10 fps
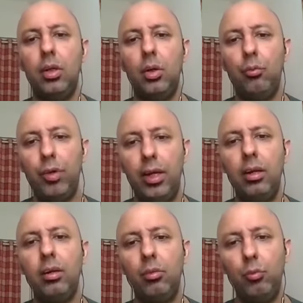
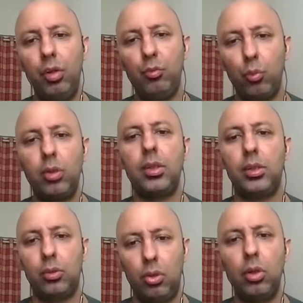when we
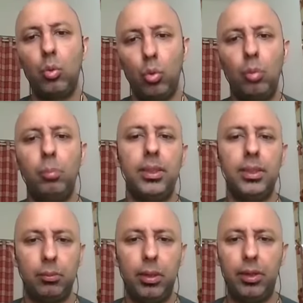focus on the core
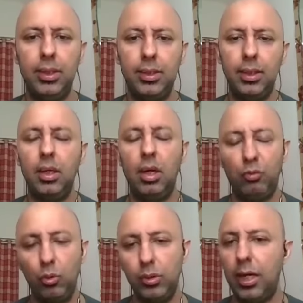business metrics.
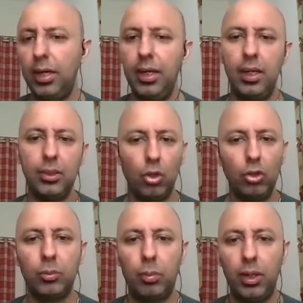Of course, ideas, all
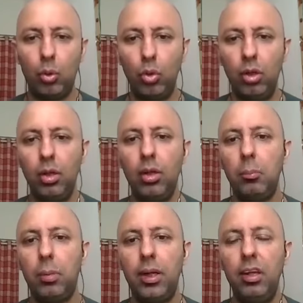those play a role.
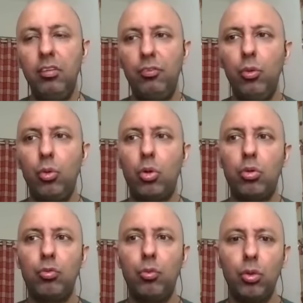But if you
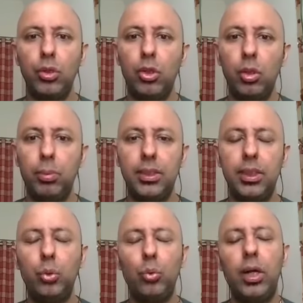focus on the
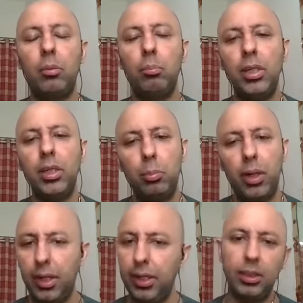business, you get much
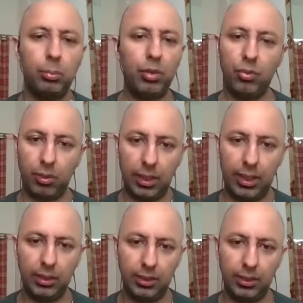better engagement from
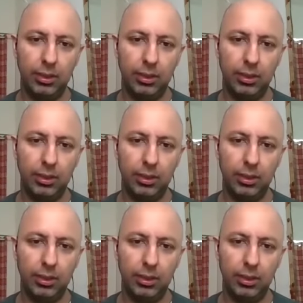clients.